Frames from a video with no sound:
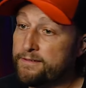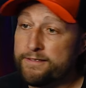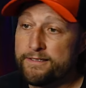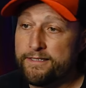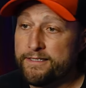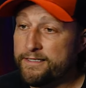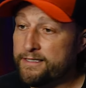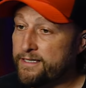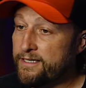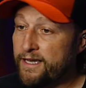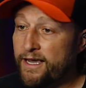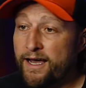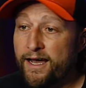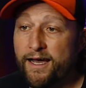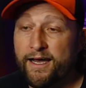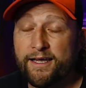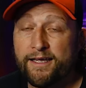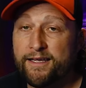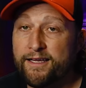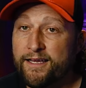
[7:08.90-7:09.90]
yeah,
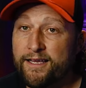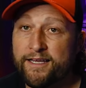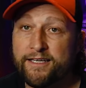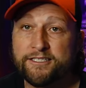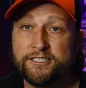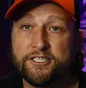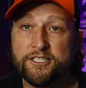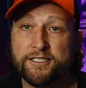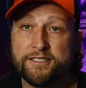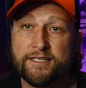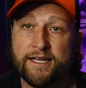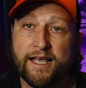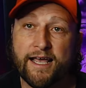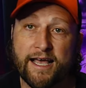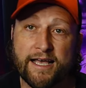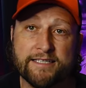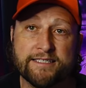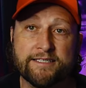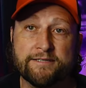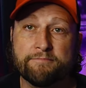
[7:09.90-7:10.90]
it just
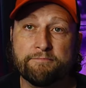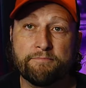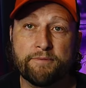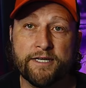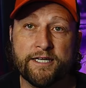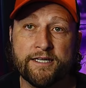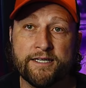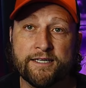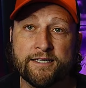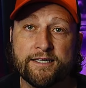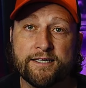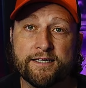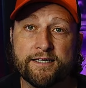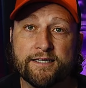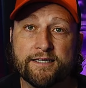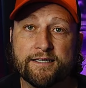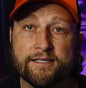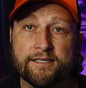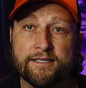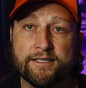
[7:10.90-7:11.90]
hasn't been,
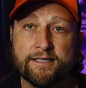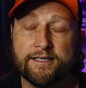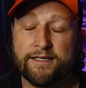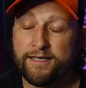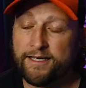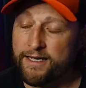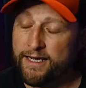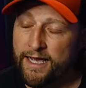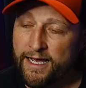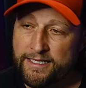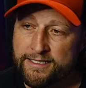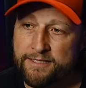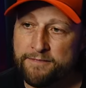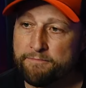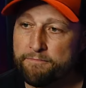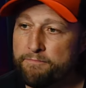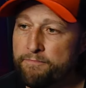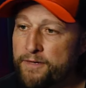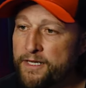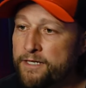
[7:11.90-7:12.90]
it
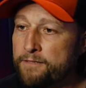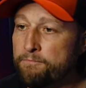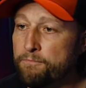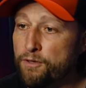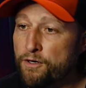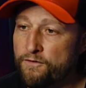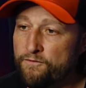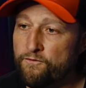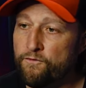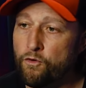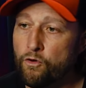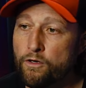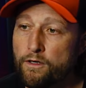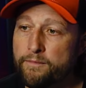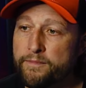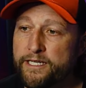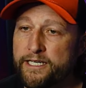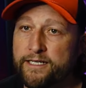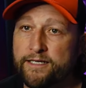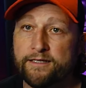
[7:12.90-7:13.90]
hasn't been
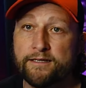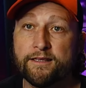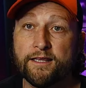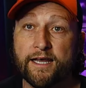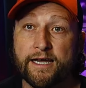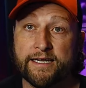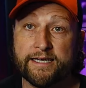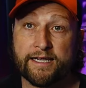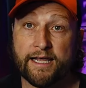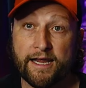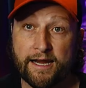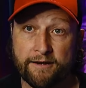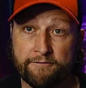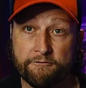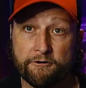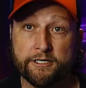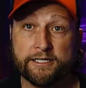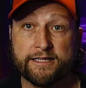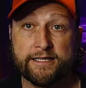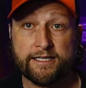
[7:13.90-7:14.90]
performing like
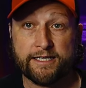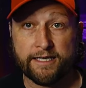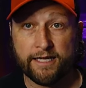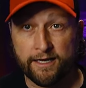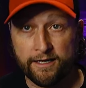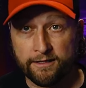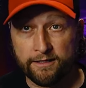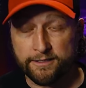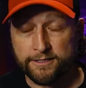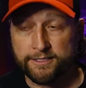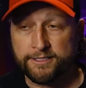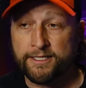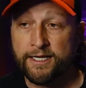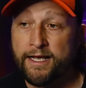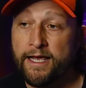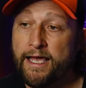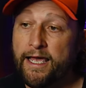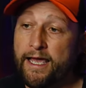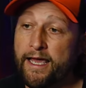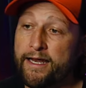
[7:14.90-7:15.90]
everything else.
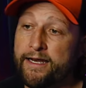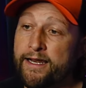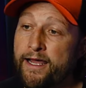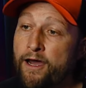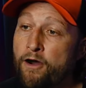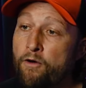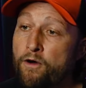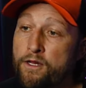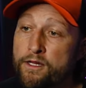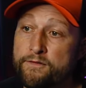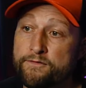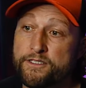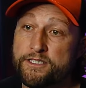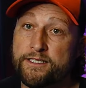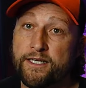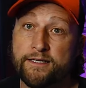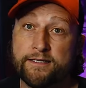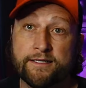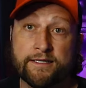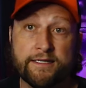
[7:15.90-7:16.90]
And now all of a
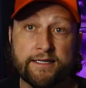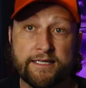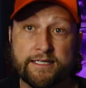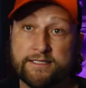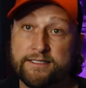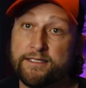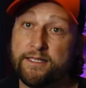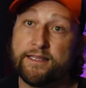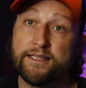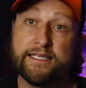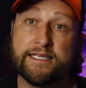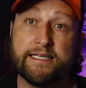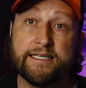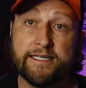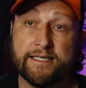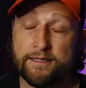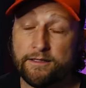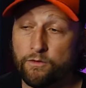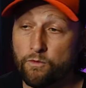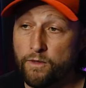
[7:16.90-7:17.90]
sudden it's
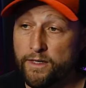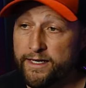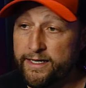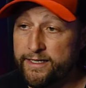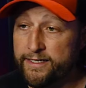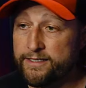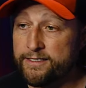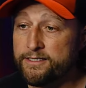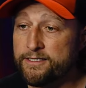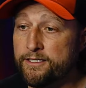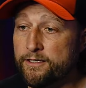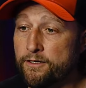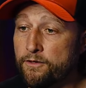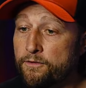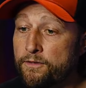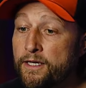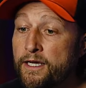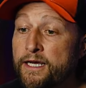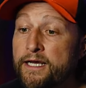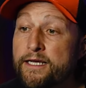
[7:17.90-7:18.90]
leading the way.
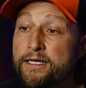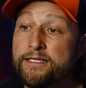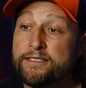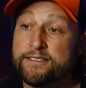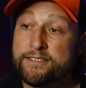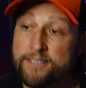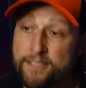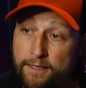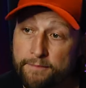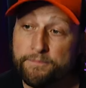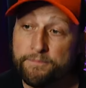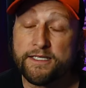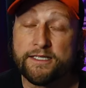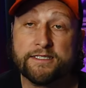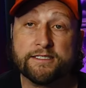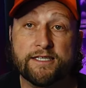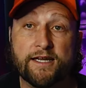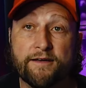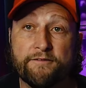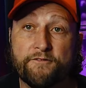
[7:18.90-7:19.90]
So something's
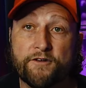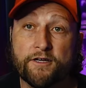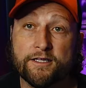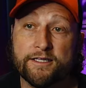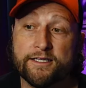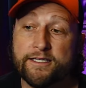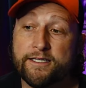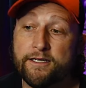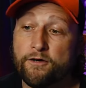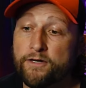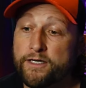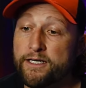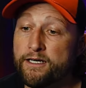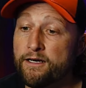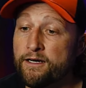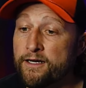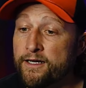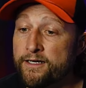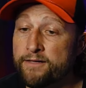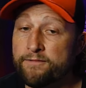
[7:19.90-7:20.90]
definitely going
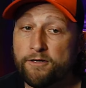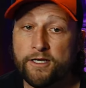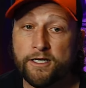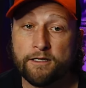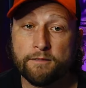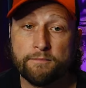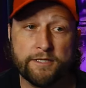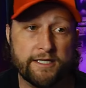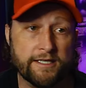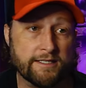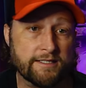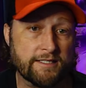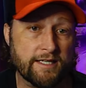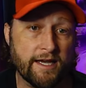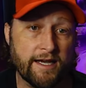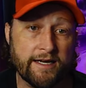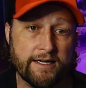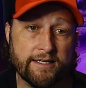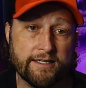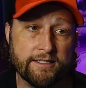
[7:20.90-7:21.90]
on. It'll be
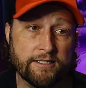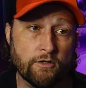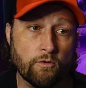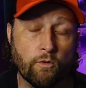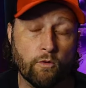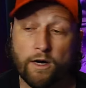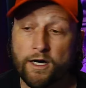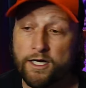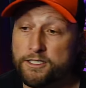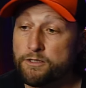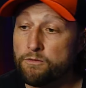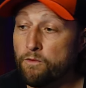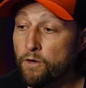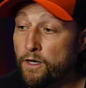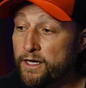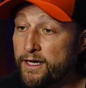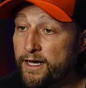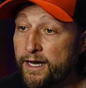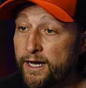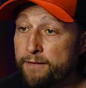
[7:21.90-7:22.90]
exciting to watch
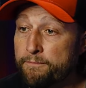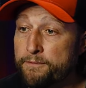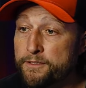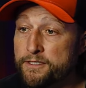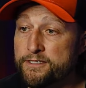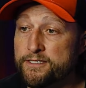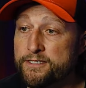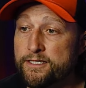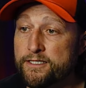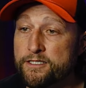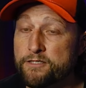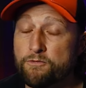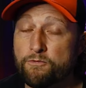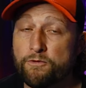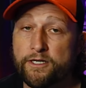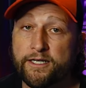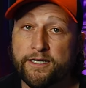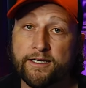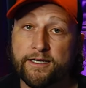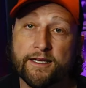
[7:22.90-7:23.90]
what happens this
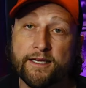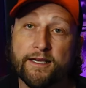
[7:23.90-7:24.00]
week.